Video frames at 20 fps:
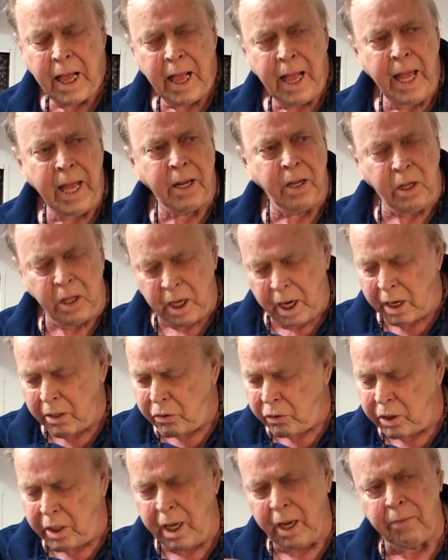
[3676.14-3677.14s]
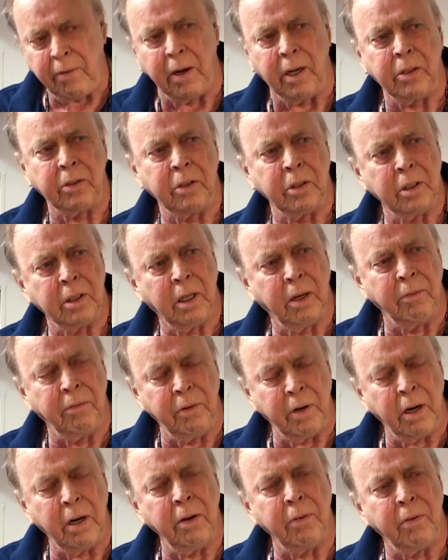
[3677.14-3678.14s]
it does give us a
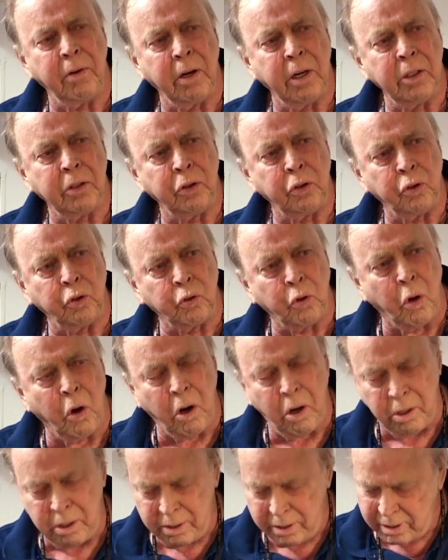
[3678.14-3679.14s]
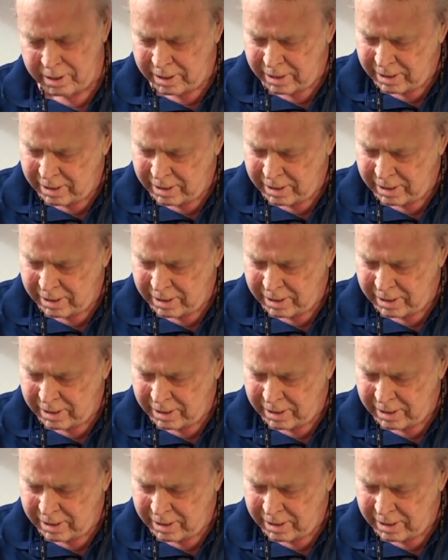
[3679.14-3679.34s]
very, very strong